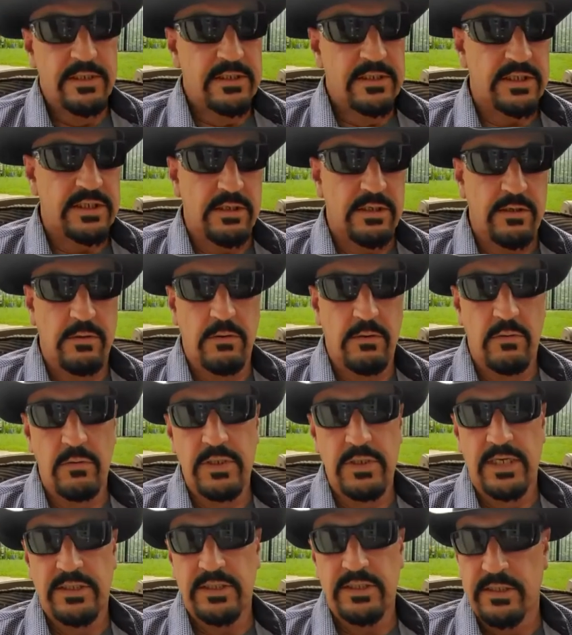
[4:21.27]
So
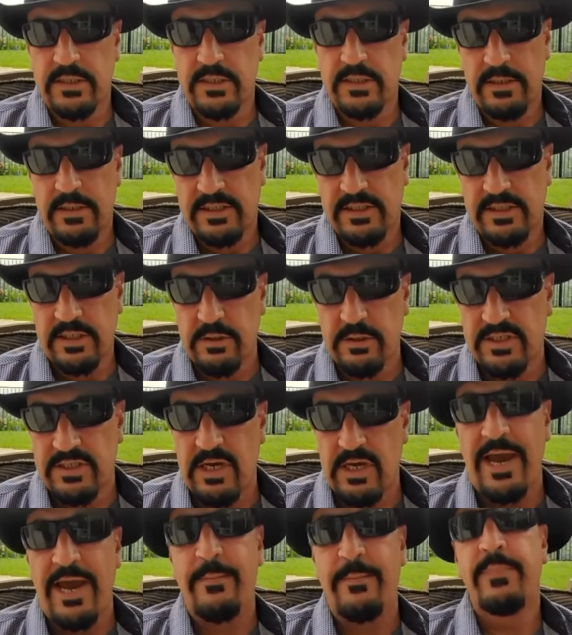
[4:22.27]
it's a, it's a good time.